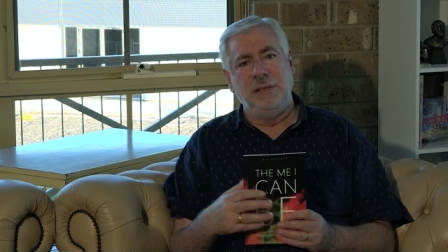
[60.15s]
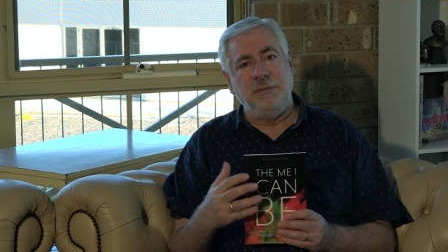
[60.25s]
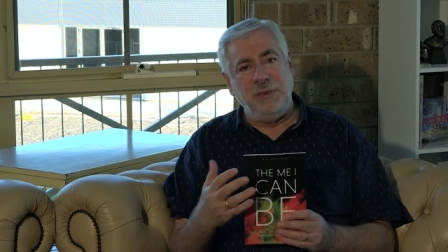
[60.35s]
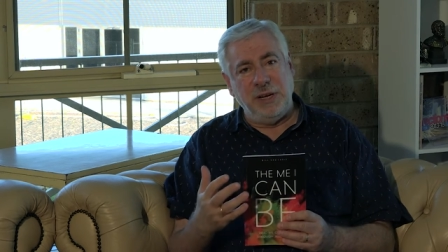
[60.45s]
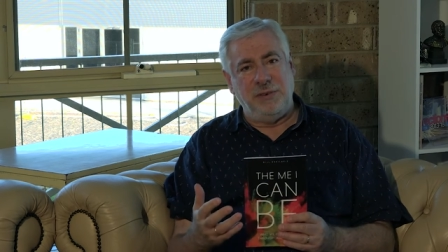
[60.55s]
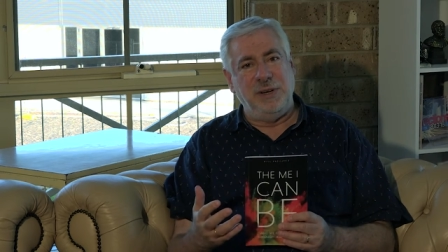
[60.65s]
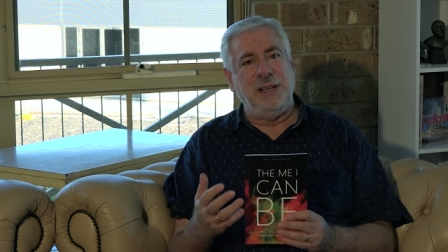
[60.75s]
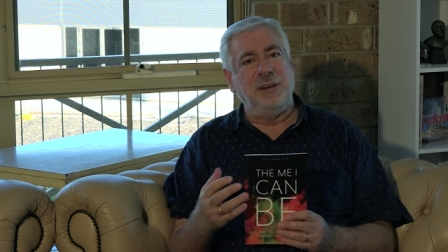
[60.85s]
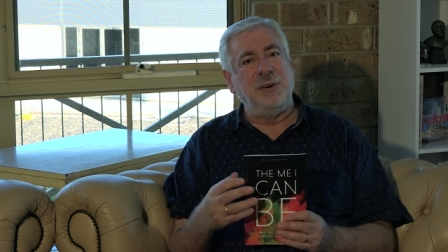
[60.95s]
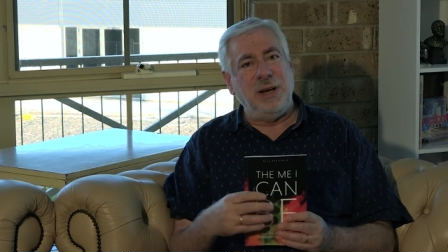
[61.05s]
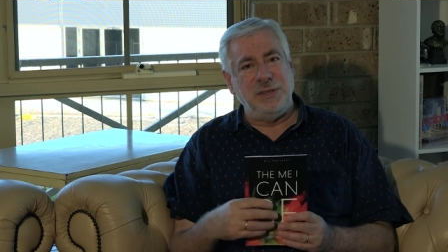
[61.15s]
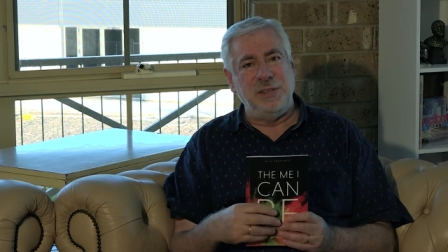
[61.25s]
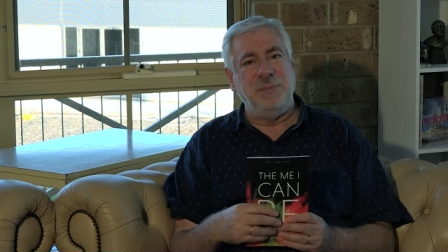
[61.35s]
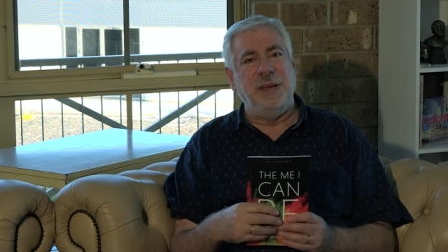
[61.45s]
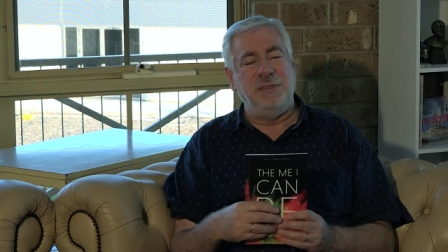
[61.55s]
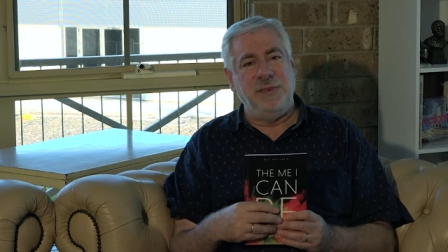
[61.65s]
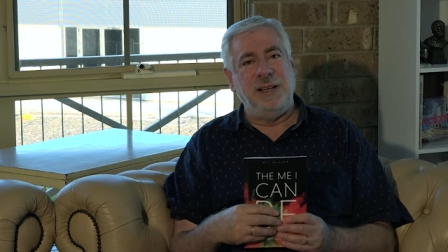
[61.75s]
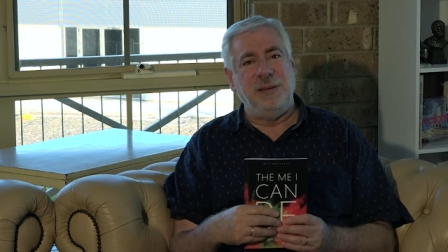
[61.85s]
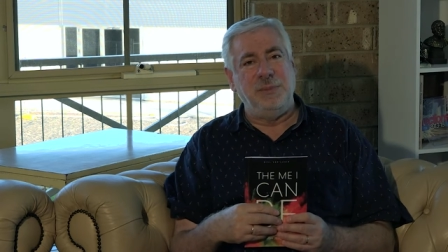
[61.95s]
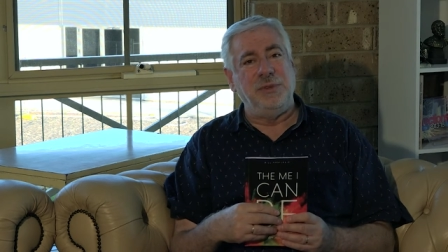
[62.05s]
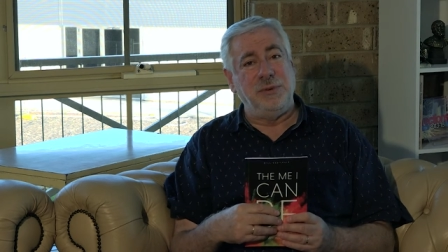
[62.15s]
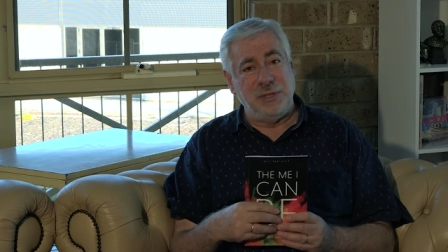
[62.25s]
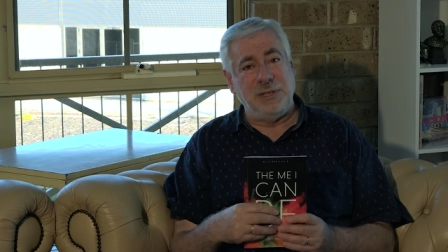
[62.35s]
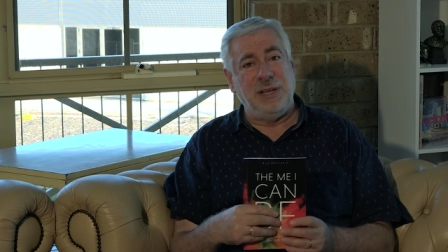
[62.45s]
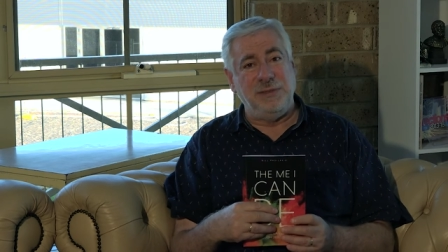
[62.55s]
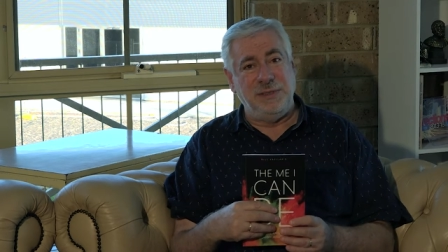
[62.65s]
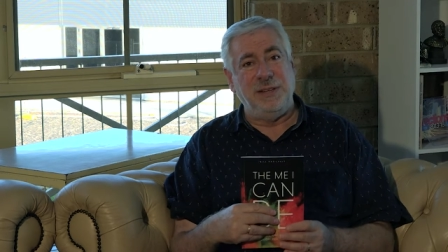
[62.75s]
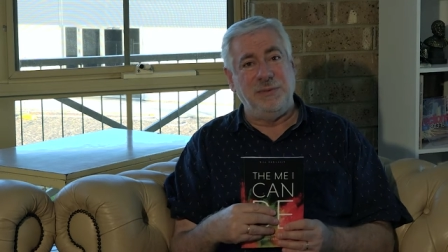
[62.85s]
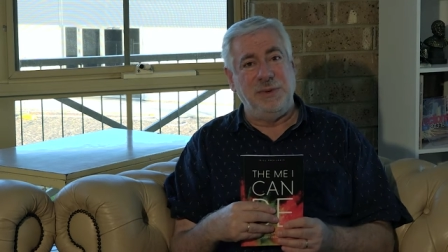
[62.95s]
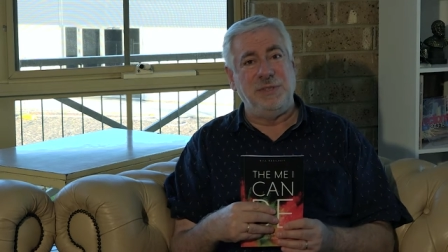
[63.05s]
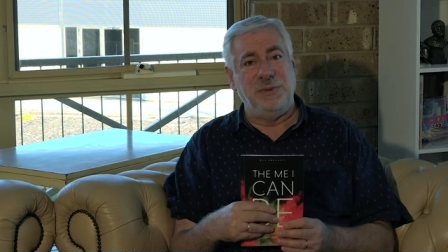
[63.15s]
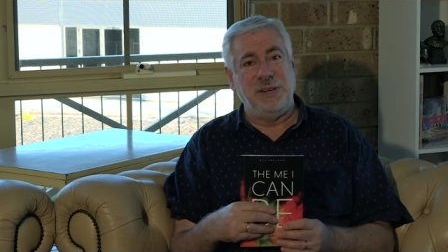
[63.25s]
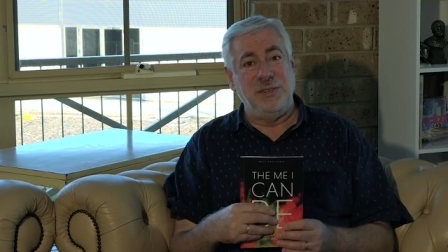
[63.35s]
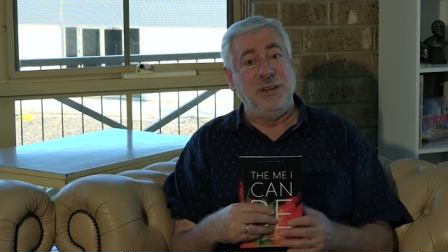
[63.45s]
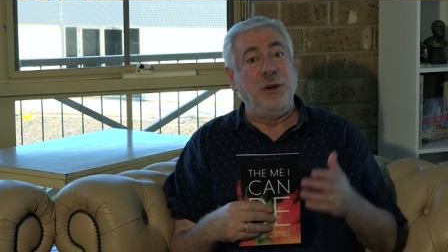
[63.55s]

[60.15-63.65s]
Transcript: the victory that Christ has made available through his life, death, resurrection, and